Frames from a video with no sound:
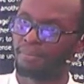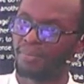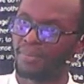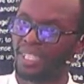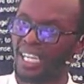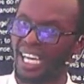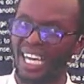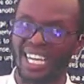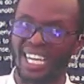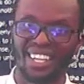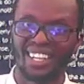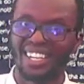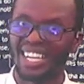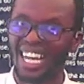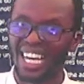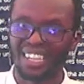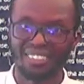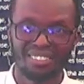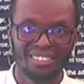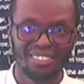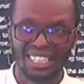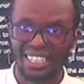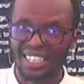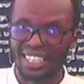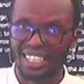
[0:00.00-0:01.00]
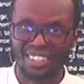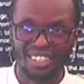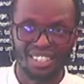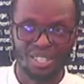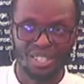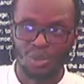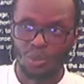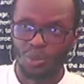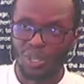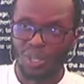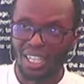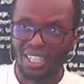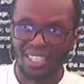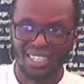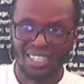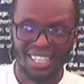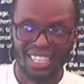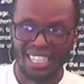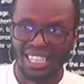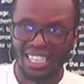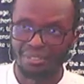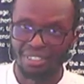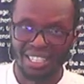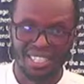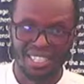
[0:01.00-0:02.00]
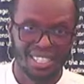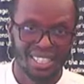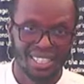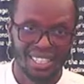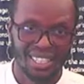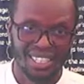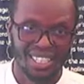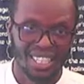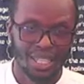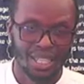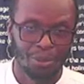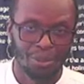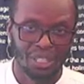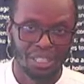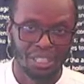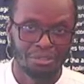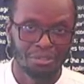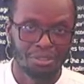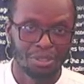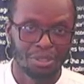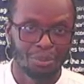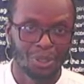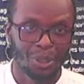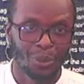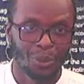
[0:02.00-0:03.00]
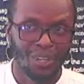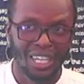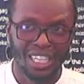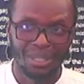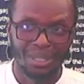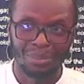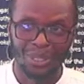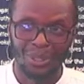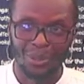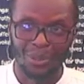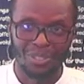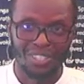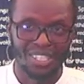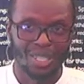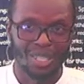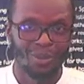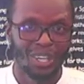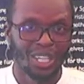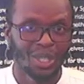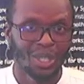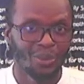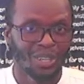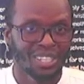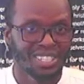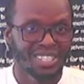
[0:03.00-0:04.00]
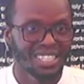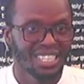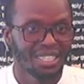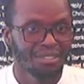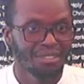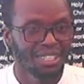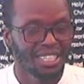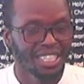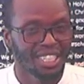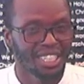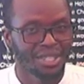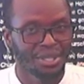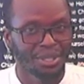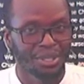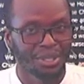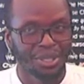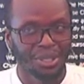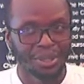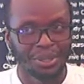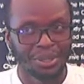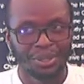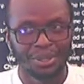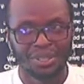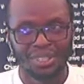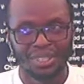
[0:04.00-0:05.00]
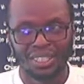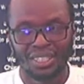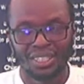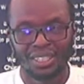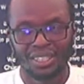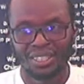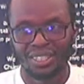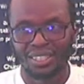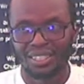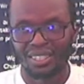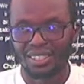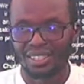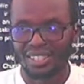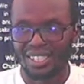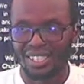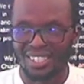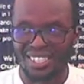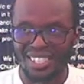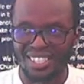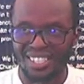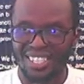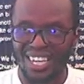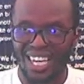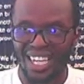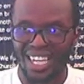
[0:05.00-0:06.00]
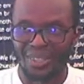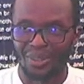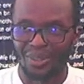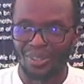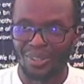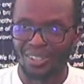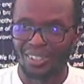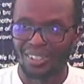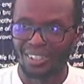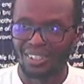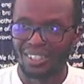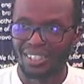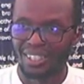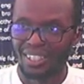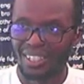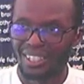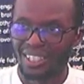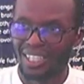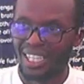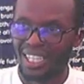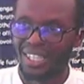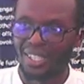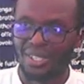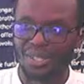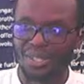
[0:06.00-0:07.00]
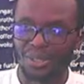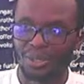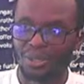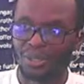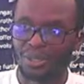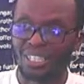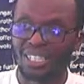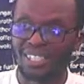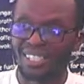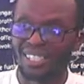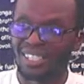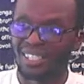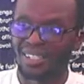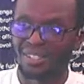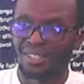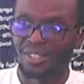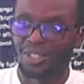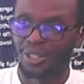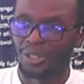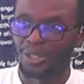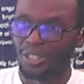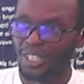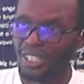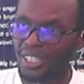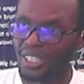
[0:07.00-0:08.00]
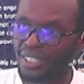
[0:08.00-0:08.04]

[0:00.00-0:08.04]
And nothing in this world can ever take it away from you. Why? Because the one who has given it to you is eternal, and so is his joy.